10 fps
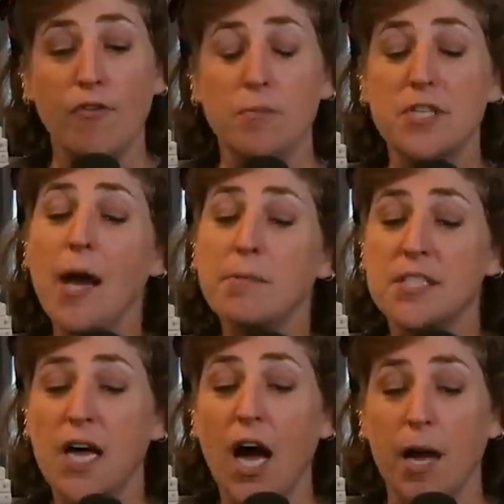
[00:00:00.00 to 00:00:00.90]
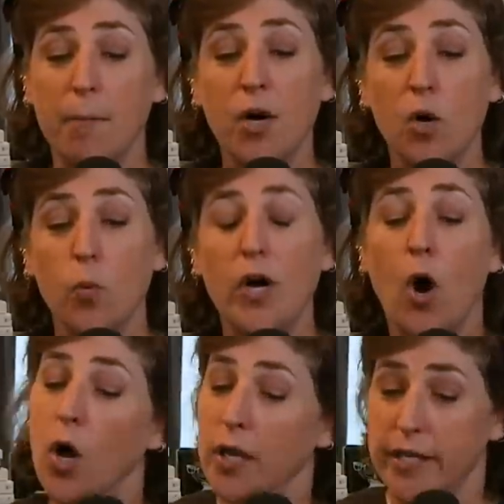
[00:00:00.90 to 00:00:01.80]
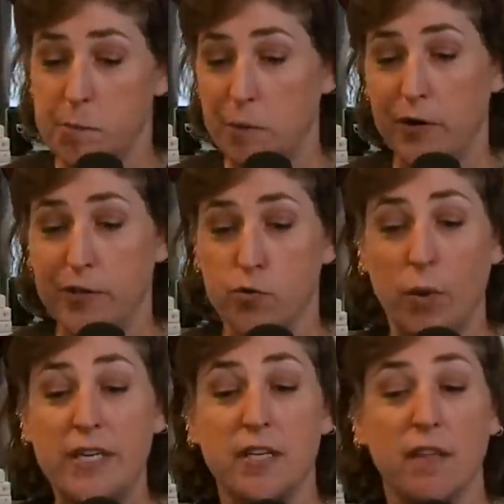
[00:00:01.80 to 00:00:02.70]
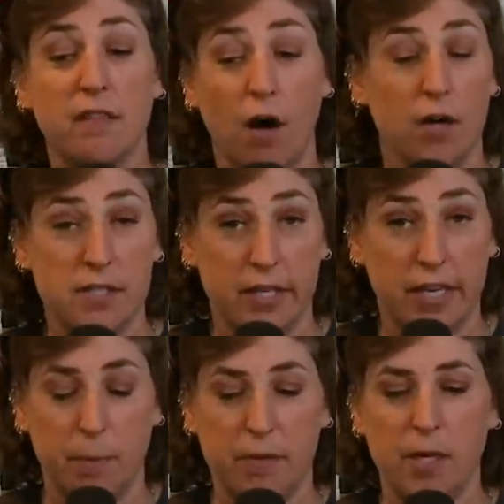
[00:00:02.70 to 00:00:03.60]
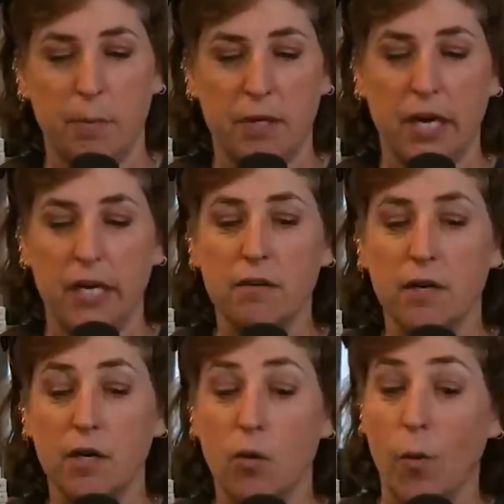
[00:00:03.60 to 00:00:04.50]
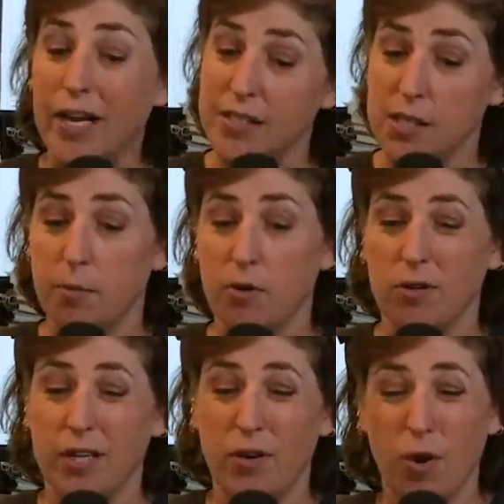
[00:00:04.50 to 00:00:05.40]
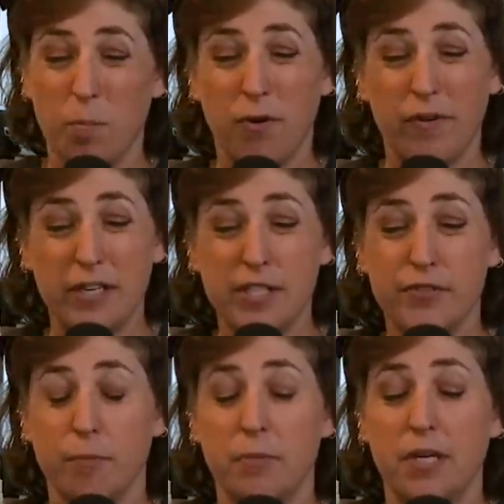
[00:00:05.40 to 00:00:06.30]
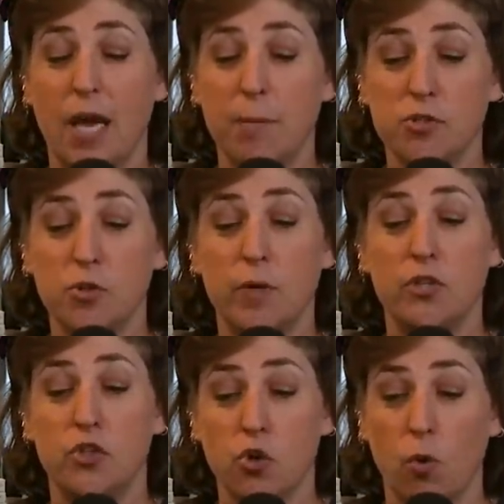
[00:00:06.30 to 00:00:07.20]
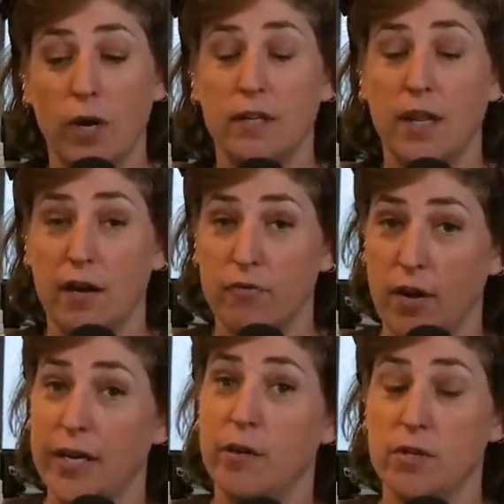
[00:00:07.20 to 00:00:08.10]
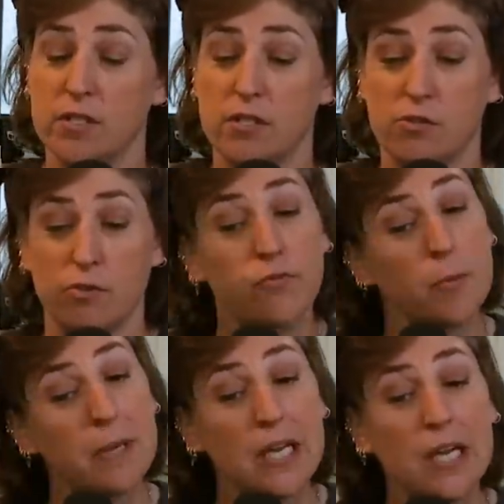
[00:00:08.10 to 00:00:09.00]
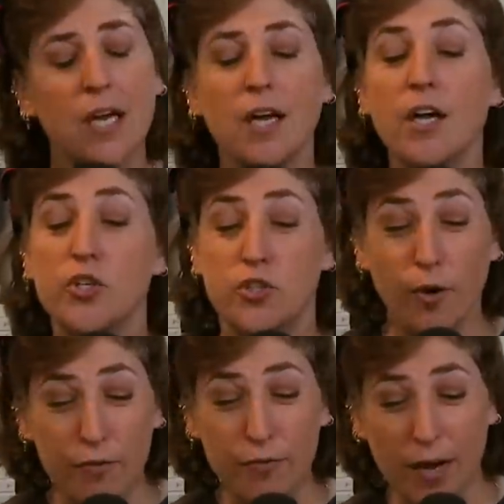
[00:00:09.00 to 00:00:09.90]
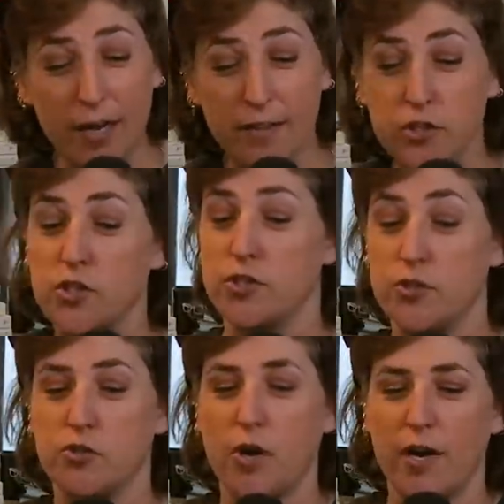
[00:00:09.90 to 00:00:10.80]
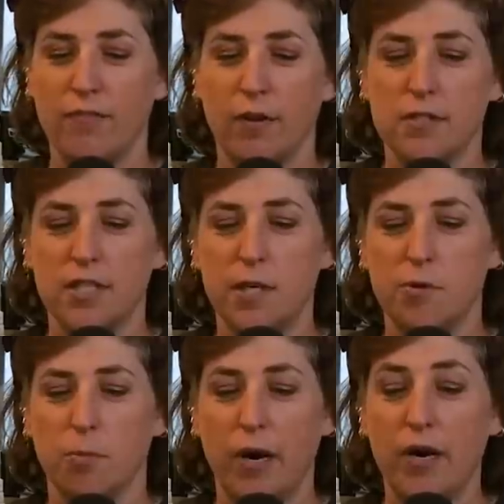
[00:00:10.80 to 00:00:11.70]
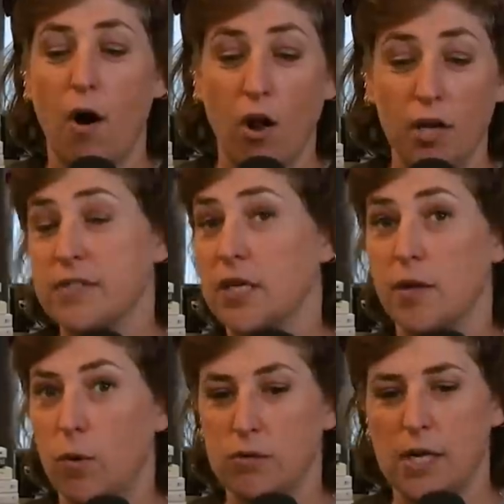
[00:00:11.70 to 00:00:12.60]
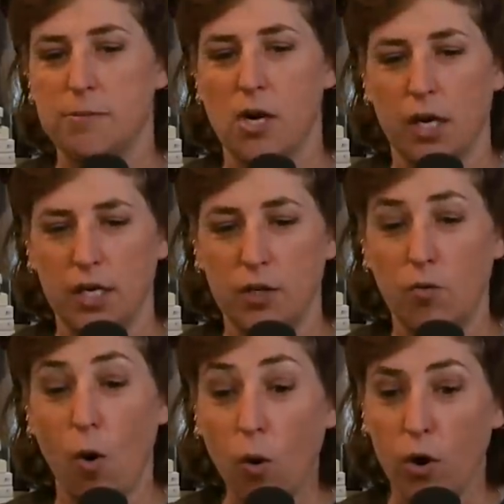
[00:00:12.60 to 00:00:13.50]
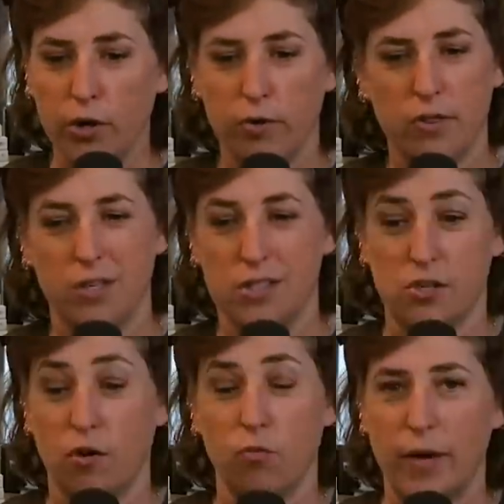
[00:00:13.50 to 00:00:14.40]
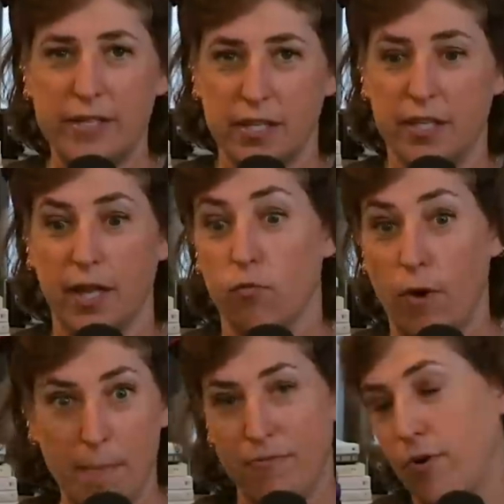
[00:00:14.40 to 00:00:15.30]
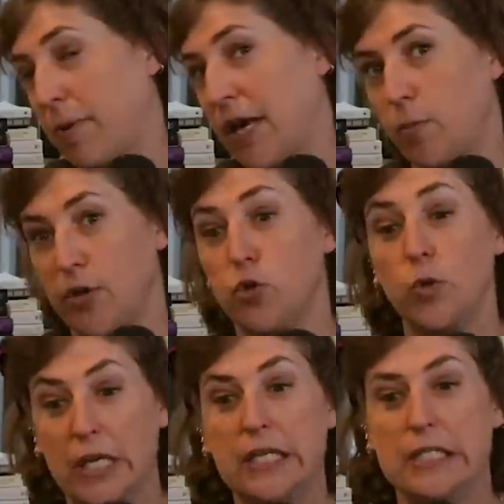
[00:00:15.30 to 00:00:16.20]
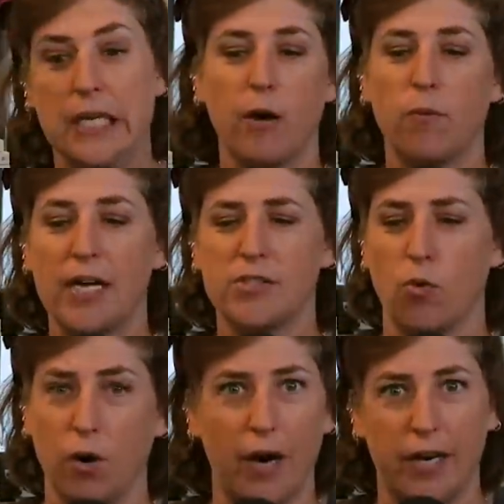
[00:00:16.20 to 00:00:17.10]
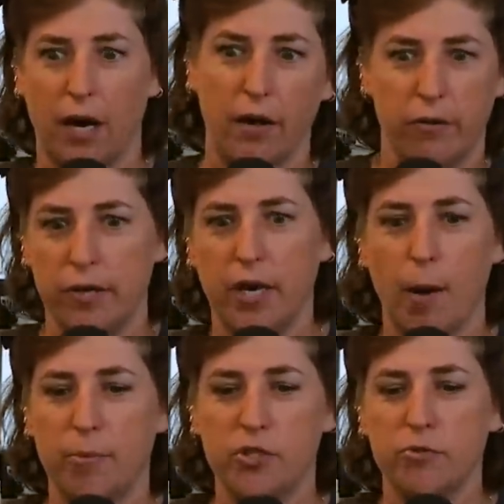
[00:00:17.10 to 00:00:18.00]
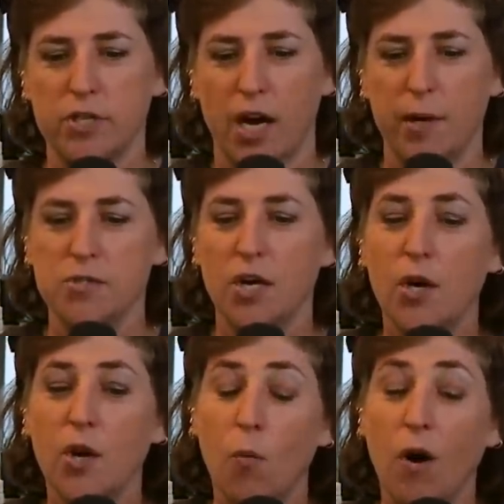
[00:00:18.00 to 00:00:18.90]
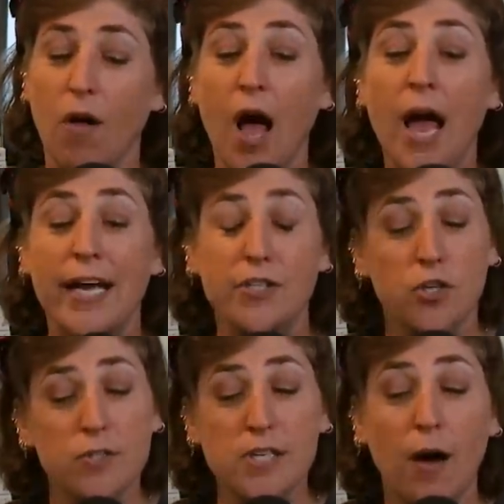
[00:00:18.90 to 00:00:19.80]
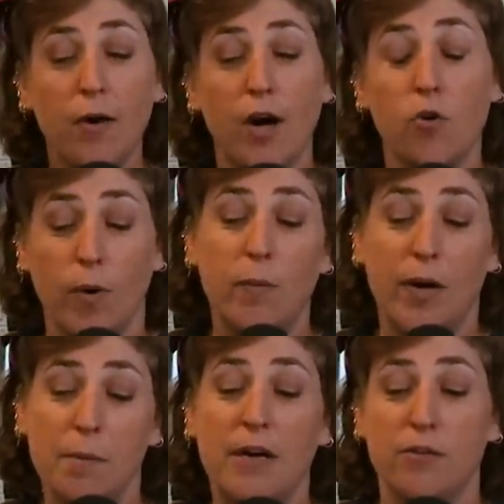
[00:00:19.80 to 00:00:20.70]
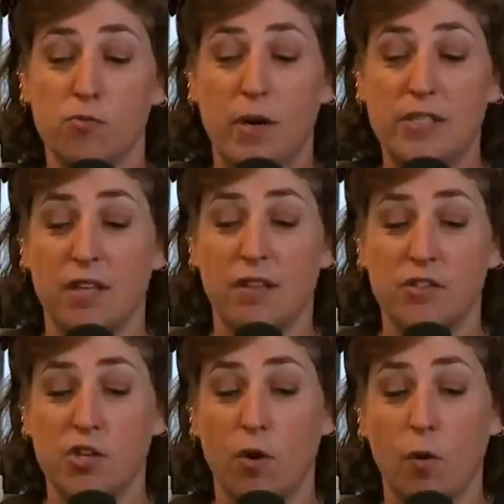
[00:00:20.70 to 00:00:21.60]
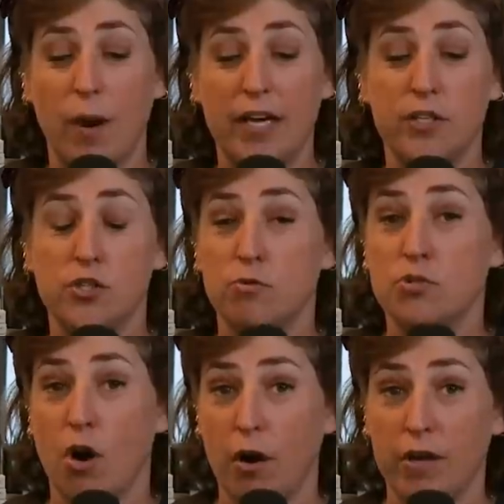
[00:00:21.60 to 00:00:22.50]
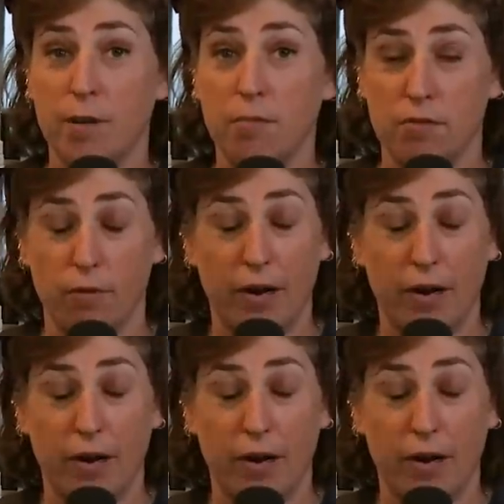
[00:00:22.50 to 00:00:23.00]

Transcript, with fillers: From time to time, we all experience racing thoughts that keep us up at night wake us up early or prevent us from being able to enjoy life. I know this is true for me. Do you ever find that just as you're trying to fall asleep, your brain all of a sudden won't stop talking to you, or your thoughts start racing like right before bed when you need to get rest or at other inopportune times? Well, it turns out a great way to make those racing thoughts go away is to talk them through.